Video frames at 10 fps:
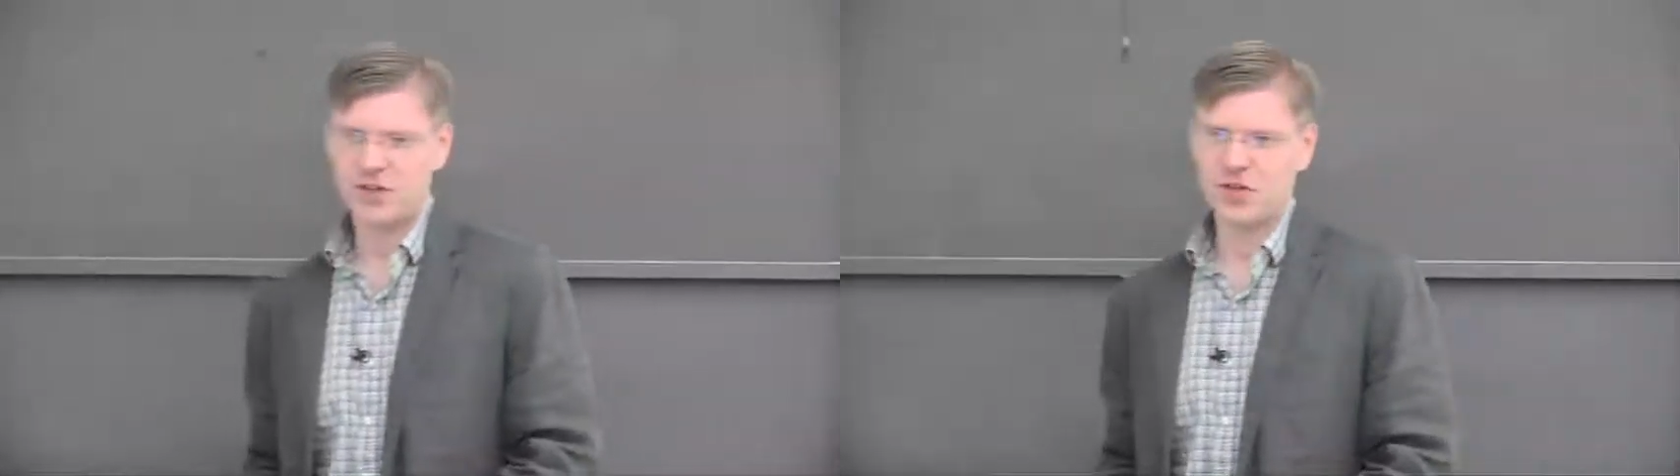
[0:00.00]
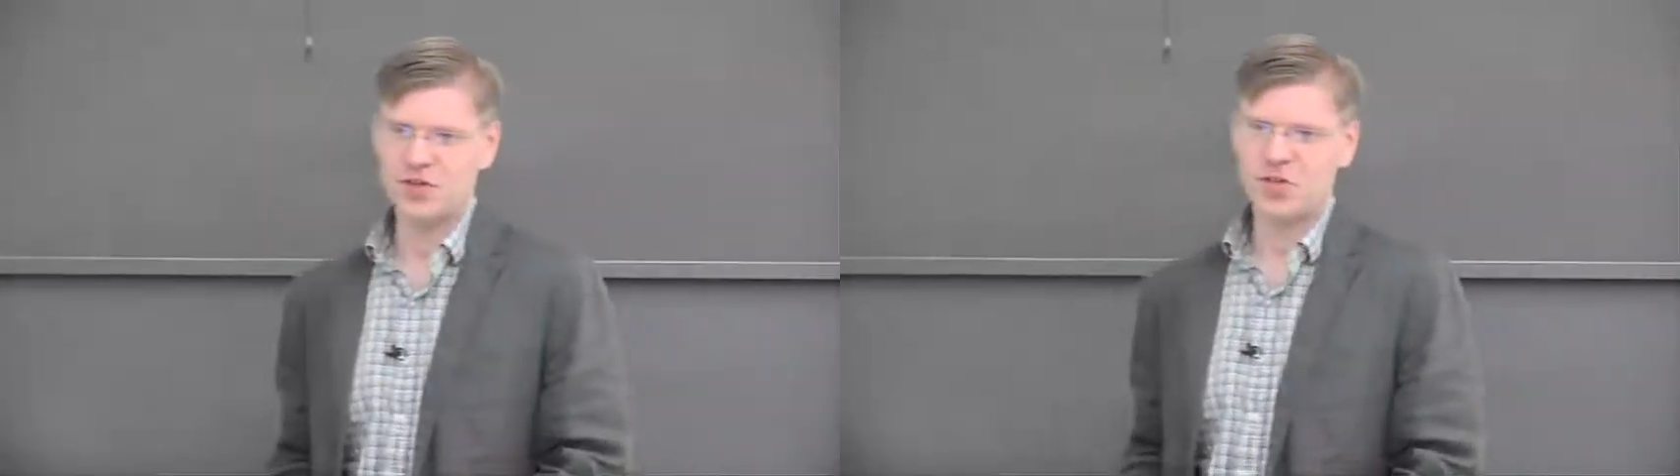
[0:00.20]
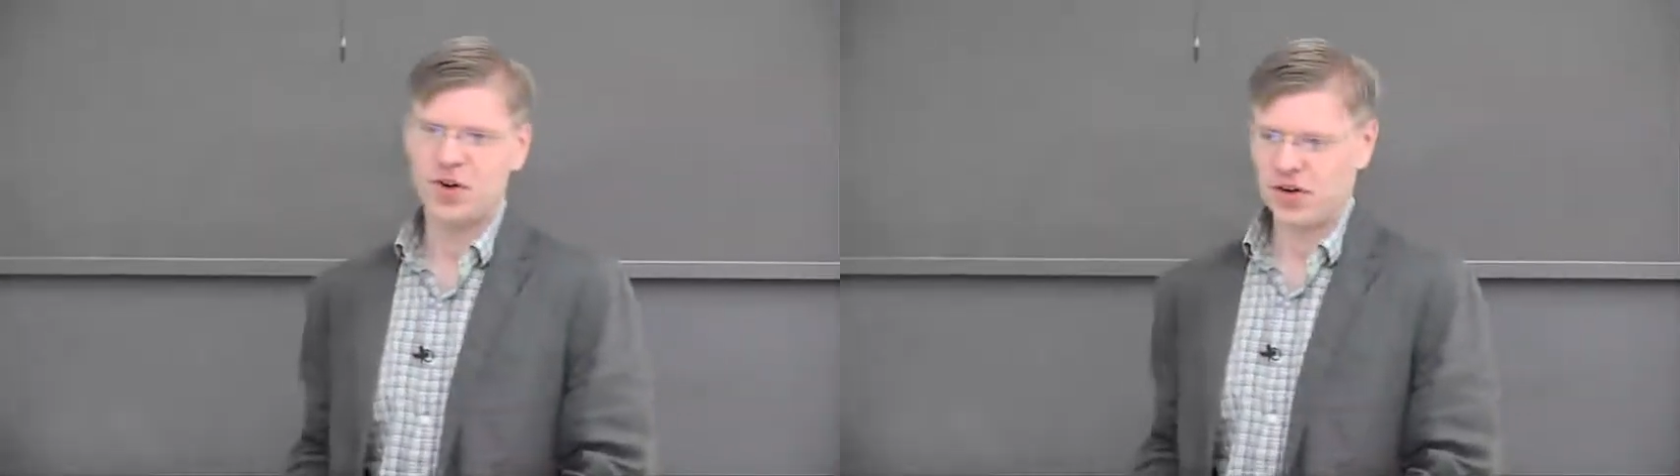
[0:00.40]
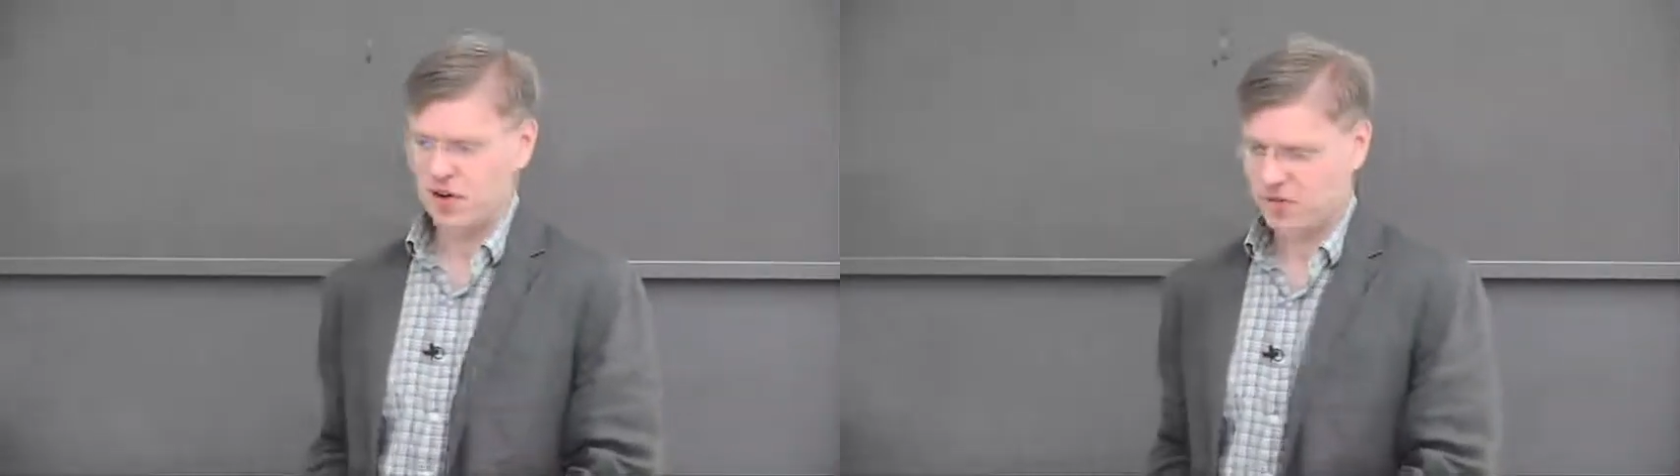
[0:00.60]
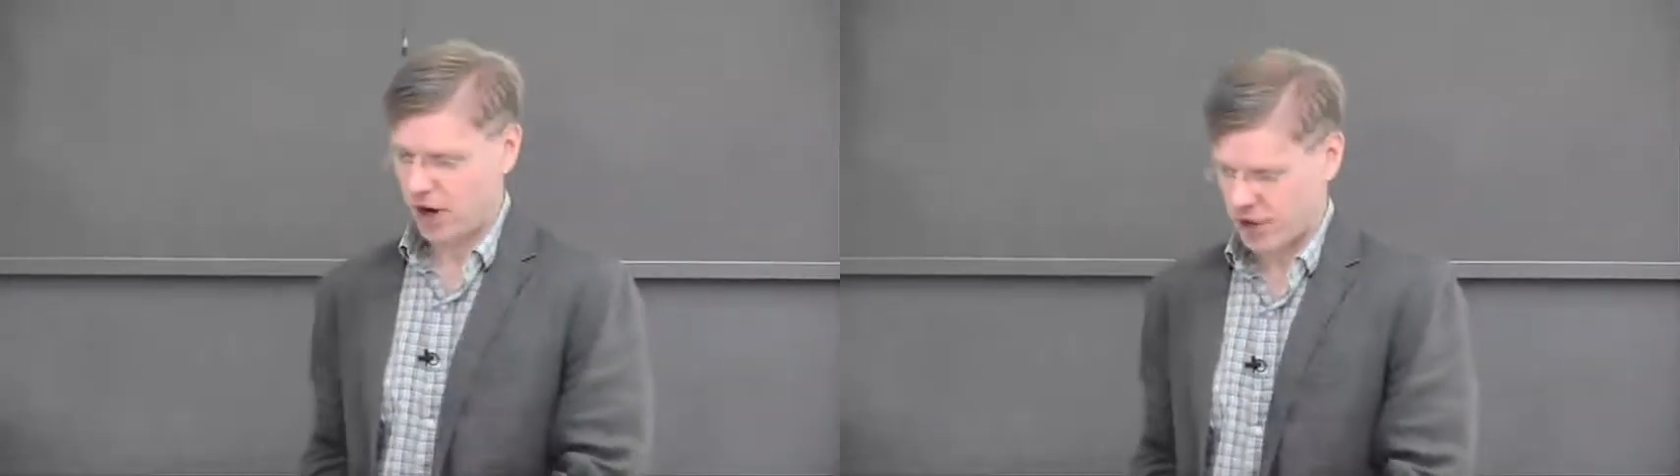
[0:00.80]
so it's
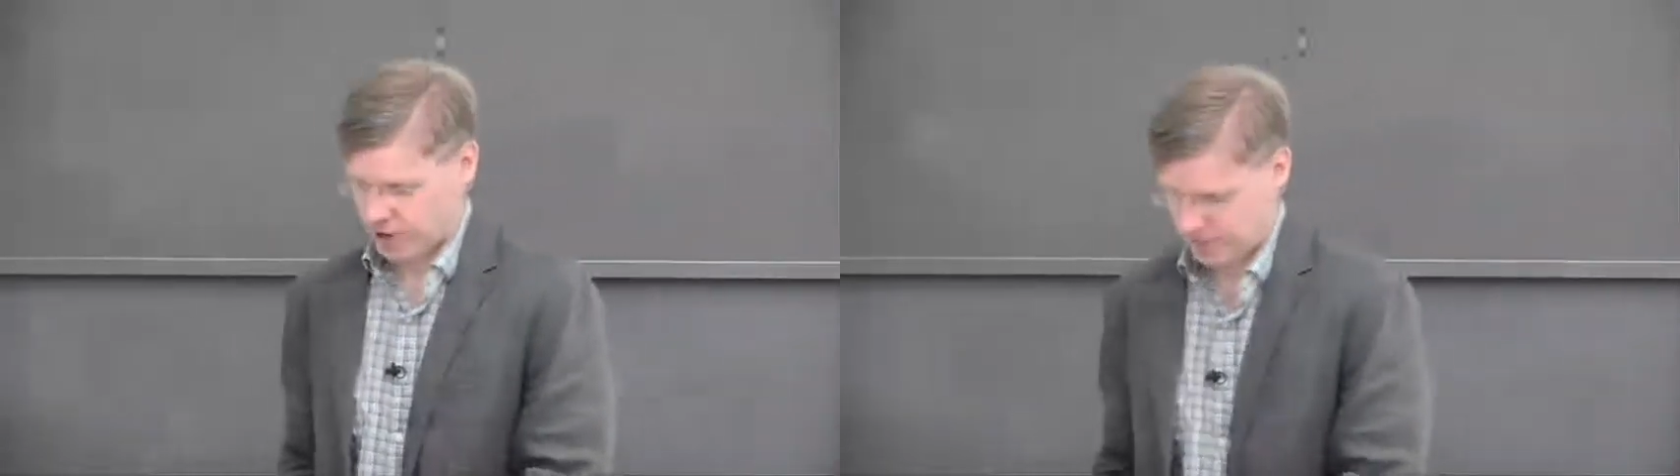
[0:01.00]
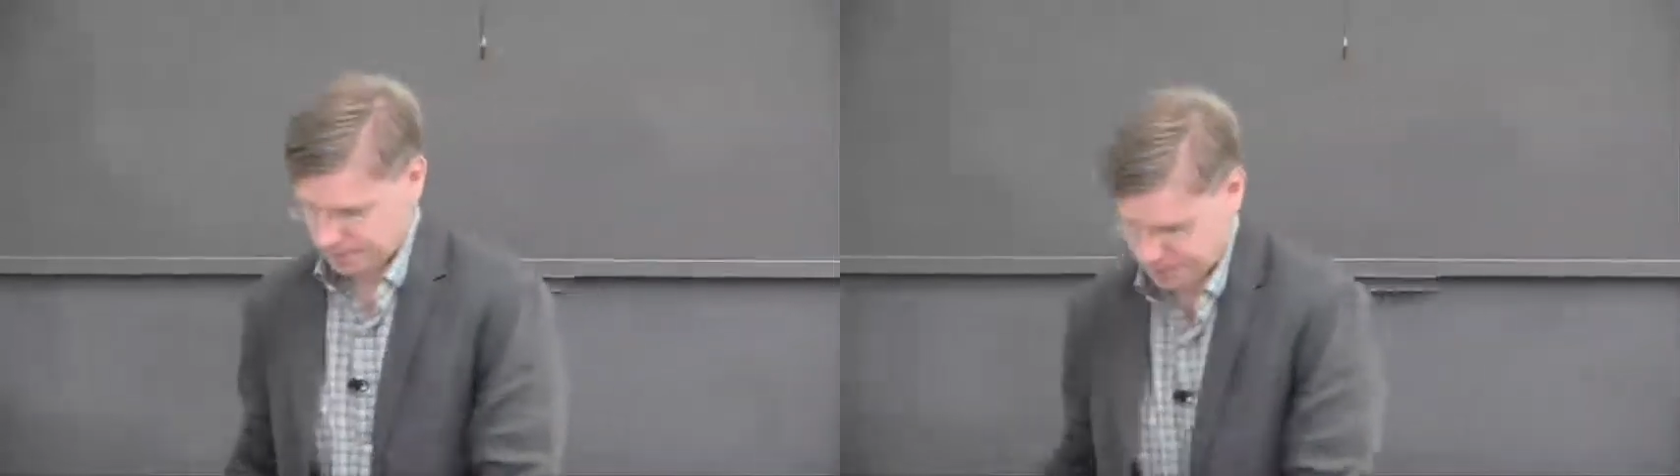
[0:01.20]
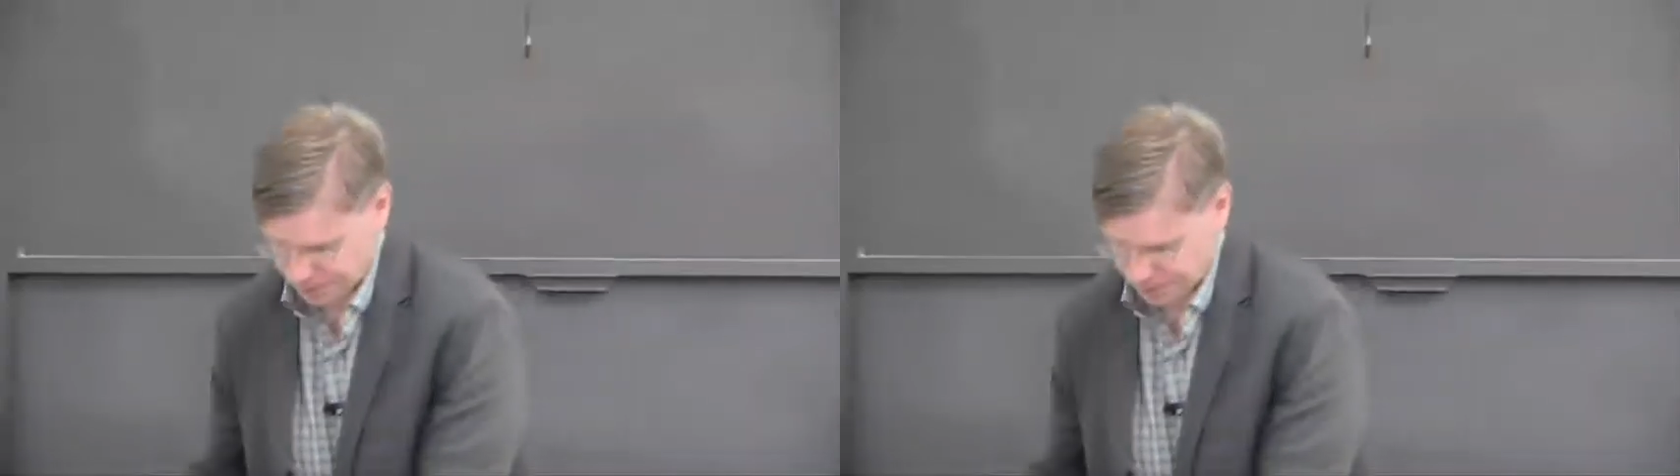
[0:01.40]
very fresh.